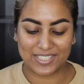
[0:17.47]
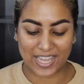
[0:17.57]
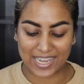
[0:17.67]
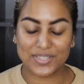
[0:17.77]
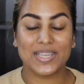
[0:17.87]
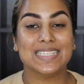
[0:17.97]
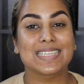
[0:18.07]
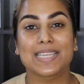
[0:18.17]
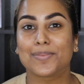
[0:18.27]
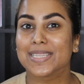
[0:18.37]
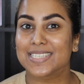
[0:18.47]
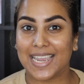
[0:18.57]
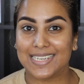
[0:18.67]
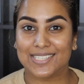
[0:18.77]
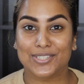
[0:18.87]
So as you guys can tell by the
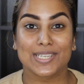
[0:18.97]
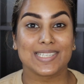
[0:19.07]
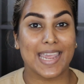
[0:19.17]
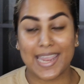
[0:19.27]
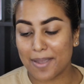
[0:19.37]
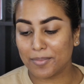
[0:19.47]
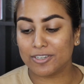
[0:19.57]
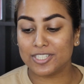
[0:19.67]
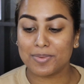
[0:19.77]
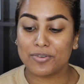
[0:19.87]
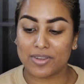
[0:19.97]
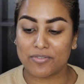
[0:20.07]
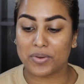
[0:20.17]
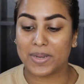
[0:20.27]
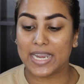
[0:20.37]
title, today I'm going to be
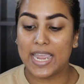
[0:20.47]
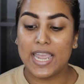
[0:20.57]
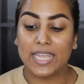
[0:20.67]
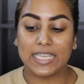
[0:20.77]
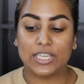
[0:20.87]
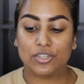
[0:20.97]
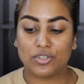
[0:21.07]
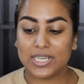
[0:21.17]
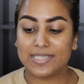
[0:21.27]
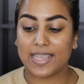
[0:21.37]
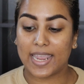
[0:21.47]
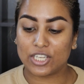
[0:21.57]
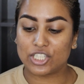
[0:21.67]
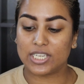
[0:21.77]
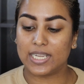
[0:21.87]
reviewing the Catrice
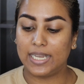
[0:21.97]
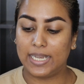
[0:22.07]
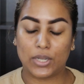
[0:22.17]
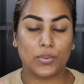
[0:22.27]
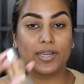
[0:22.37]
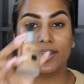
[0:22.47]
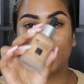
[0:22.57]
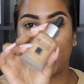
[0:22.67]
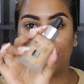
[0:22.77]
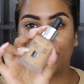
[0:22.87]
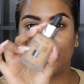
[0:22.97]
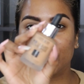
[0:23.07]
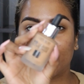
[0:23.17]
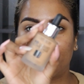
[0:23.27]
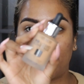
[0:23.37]
HD Liquid
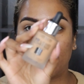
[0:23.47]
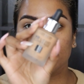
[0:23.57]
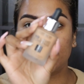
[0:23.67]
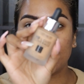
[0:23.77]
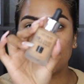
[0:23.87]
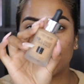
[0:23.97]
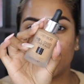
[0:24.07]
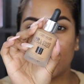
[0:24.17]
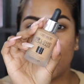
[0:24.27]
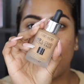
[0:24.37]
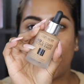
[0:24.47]
Coverage Foundation.